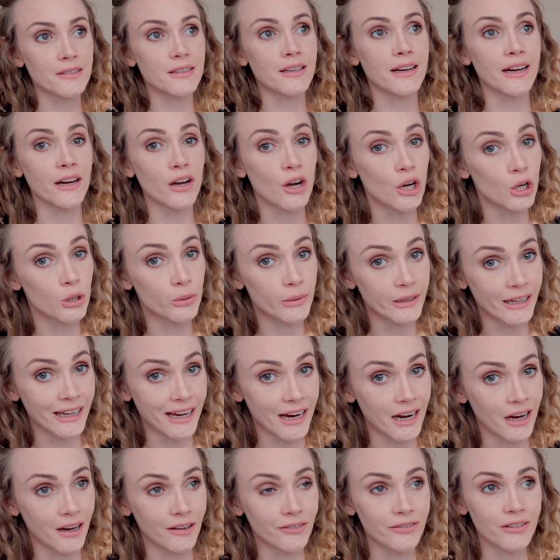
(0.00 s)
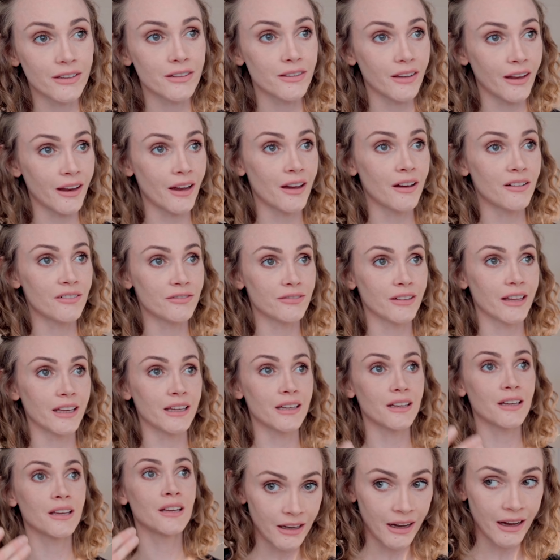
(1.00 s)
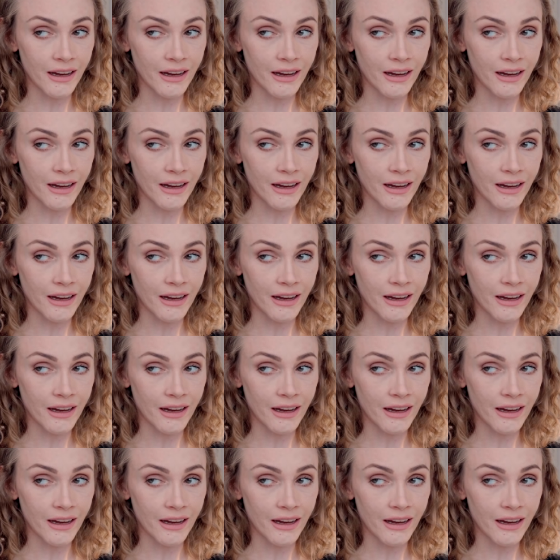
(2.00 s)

that I already have because I have like